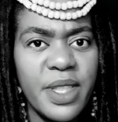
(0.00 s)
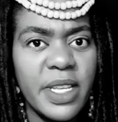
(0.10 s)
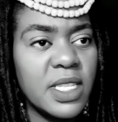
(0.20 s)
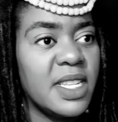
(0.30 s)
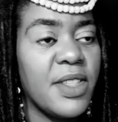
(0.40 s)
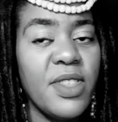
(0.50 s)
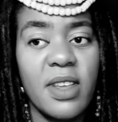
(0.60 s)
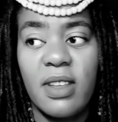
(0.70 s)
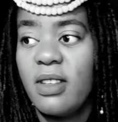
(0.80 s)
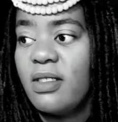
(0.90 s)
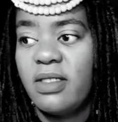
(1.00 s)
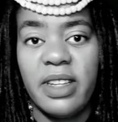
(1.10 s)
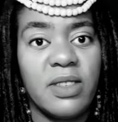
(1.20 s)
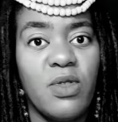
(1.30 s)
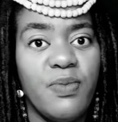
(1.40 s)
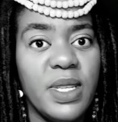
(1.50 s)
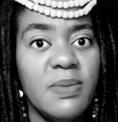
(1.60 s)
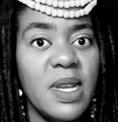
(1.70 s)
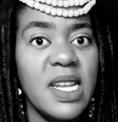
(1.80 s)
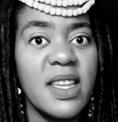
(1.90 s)
there's nothing that could be
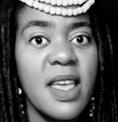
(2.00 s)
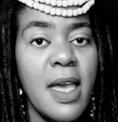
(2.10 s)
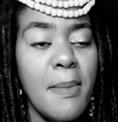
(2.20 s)
smelling,